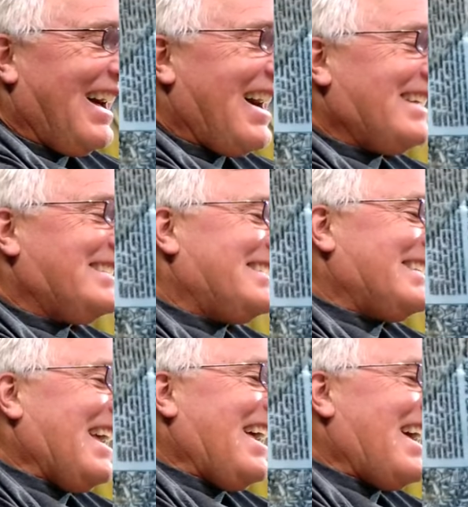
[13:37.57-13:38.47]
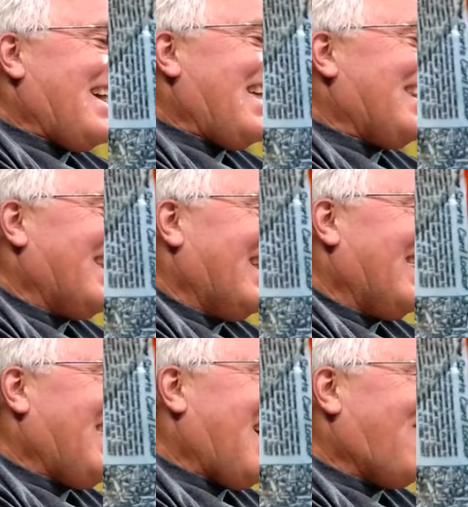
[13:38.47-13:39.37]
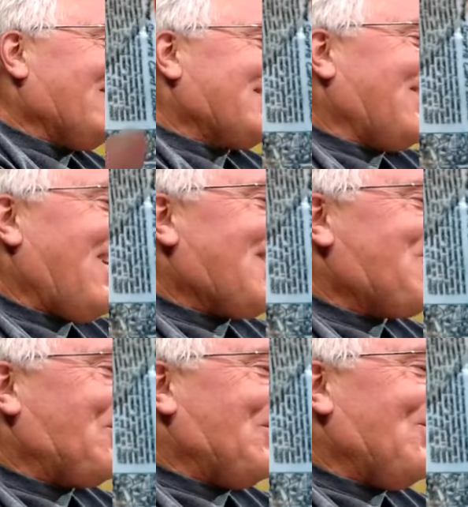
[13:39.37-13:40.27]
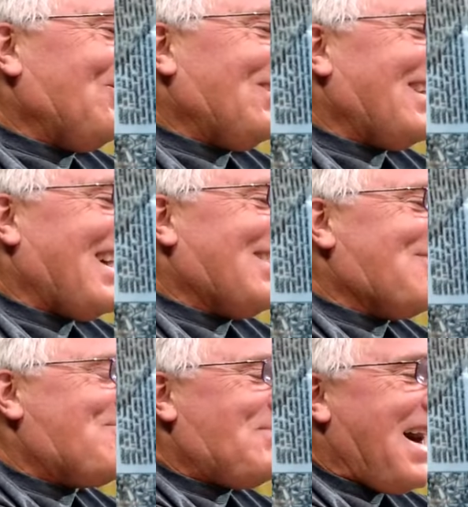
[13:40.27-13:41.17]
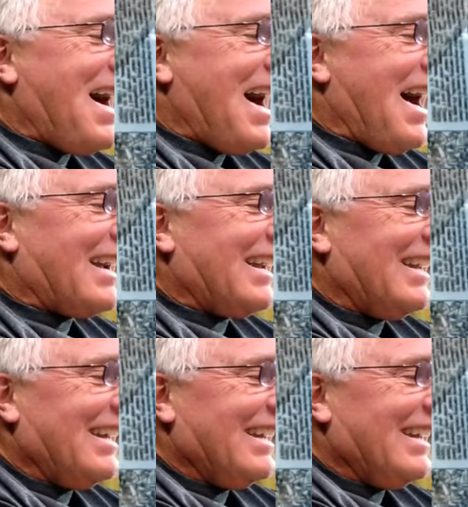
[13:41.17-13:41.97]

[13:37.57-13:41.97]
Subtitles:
I said that was Greg Pruitt on the back.